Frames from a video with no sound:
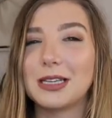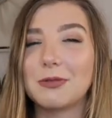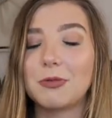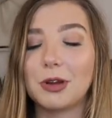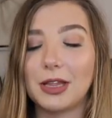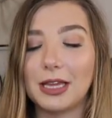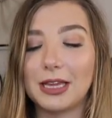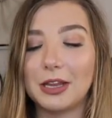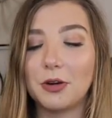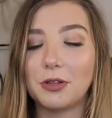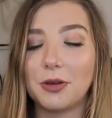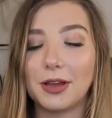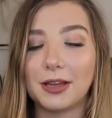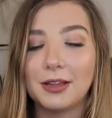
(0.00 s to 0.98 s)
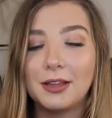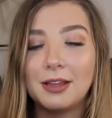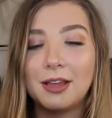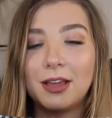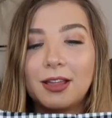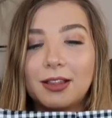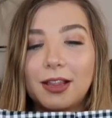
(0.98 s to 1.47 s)
It really, you know, the
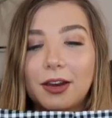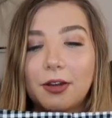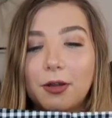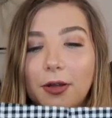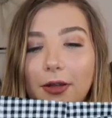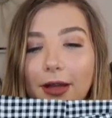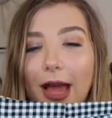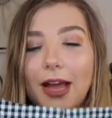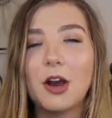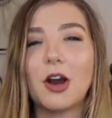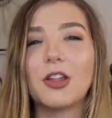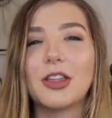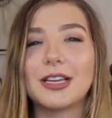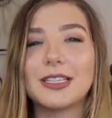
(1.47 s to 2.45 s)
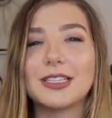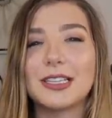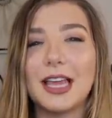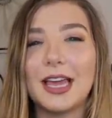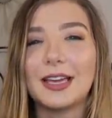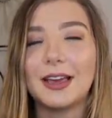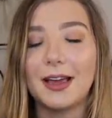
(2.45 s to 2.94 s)
little, I call this
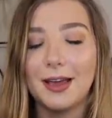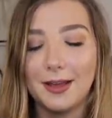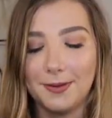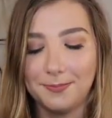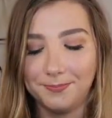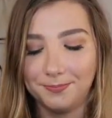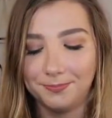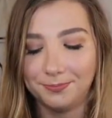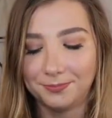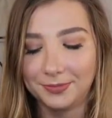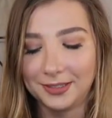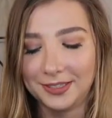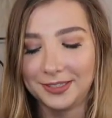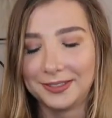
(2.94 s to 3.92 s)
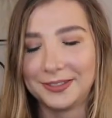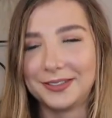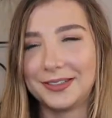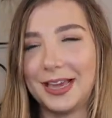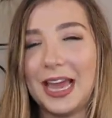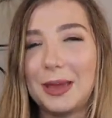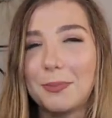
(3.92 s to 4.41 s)
like um,
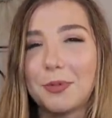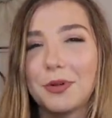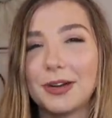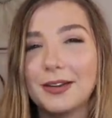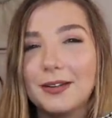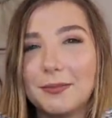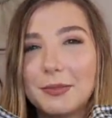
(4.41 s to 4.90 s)
apron